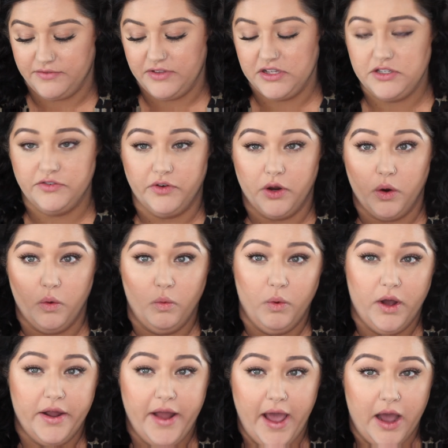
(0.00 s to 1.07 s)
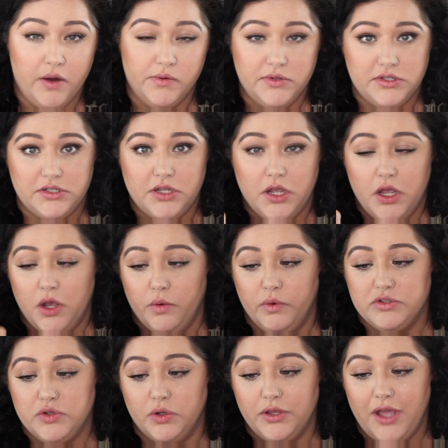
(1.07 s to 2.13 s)
of this for 1 ounce
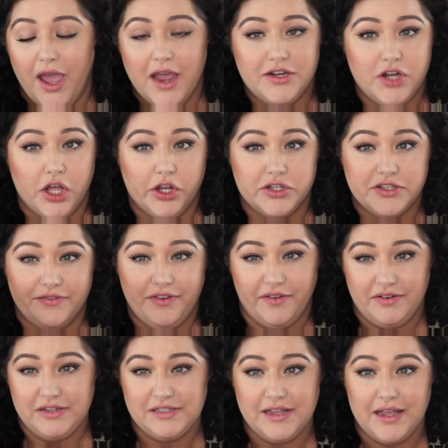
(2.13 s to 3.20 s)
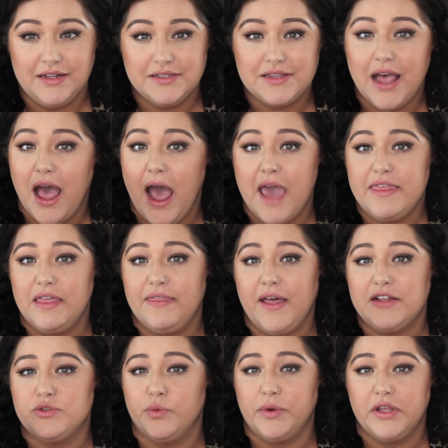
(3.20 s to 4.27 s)
was only $8.50. I think
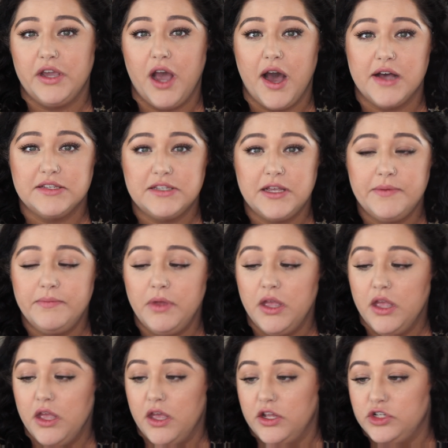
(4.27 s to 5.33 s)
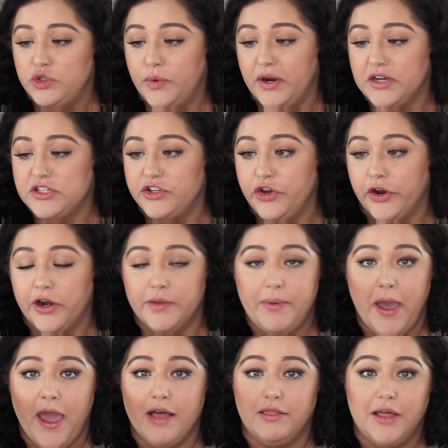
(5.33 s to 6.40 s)
that's really awesome. Whereas you're gonna
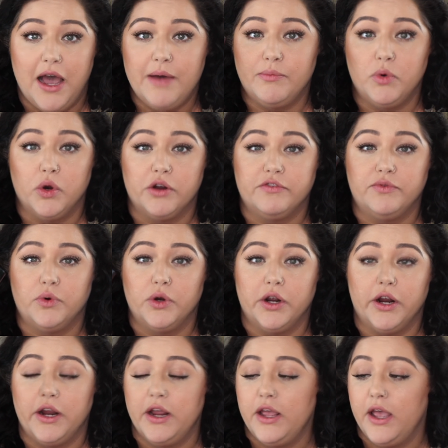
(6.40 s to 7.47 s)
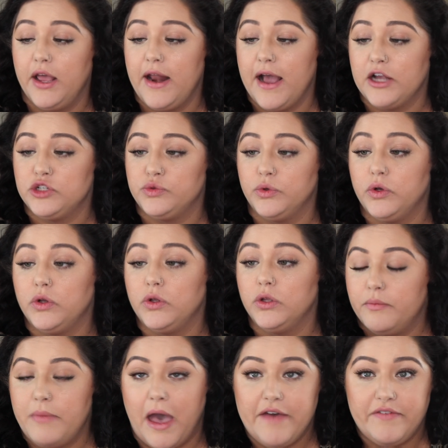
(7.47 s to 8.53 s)
pay a lot more for an
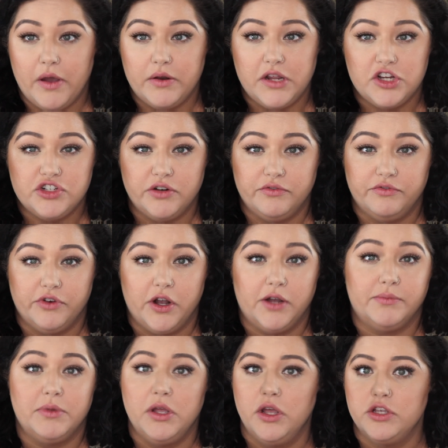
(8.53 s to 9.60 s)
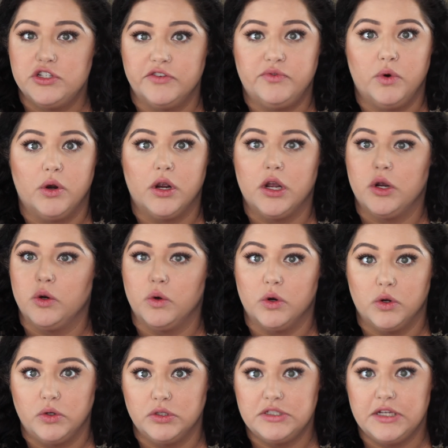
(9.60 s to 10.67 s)
actual matte foundation from Sephora or
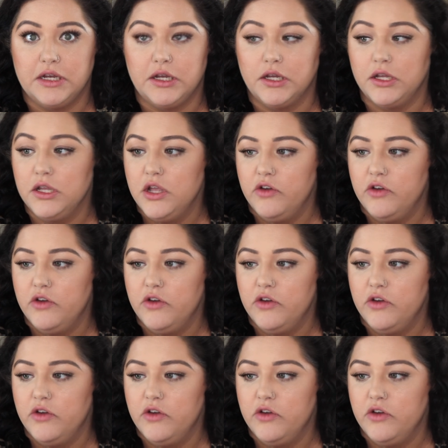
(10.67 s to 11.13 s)
Ulta,